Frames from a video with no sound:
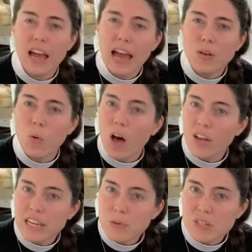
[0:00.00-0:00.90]
And while
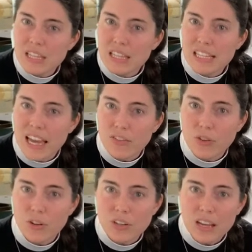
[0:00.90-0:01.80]
he was in the
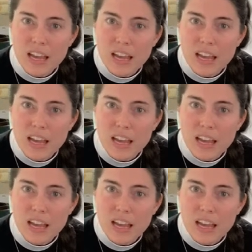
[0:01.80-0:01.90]
desert,